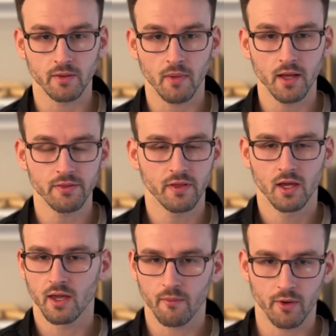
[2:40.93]
month,
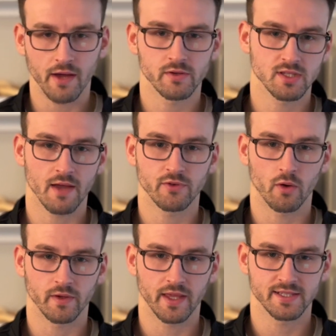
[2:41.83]
and whatever's left
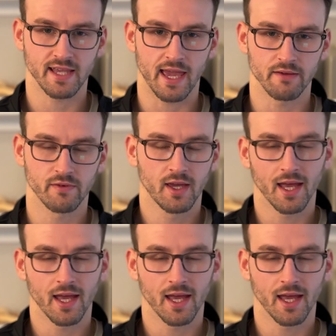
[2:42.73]
over they save.